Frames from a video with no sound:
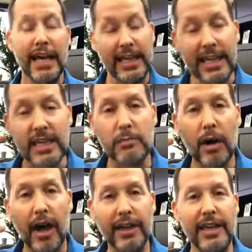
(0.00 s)
In his
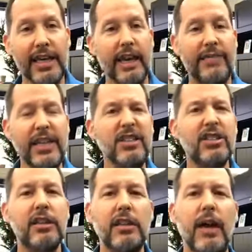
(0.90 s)
mind, if he
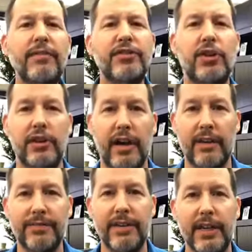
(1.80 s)
just loves her
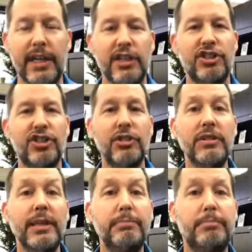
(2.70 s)
enough, she'll
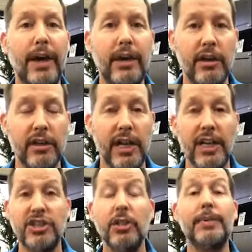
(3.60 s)
get better,
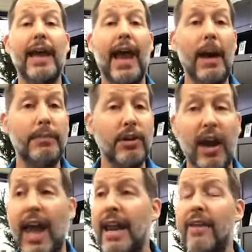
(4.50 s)
she'll be happier,
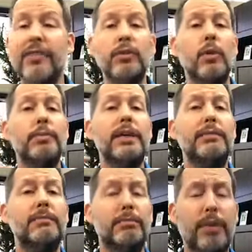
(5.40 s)
and everything will
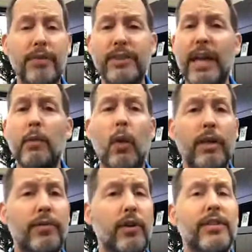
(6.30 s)
be perfect and
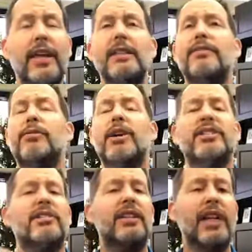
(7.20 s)
wonderful, and they live the
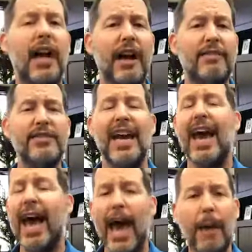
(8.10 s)
rest of their lives
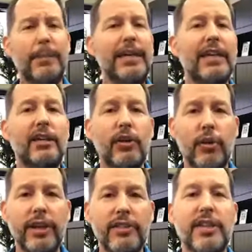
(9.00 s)
happy and
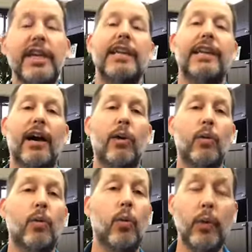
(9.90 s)
glorious.
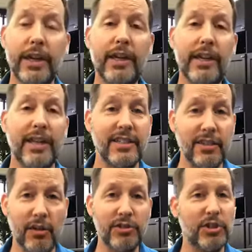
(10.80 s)
Now, we as
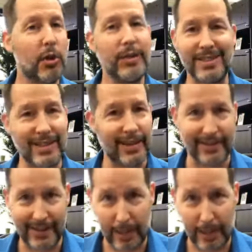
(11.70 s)
adults know that's not going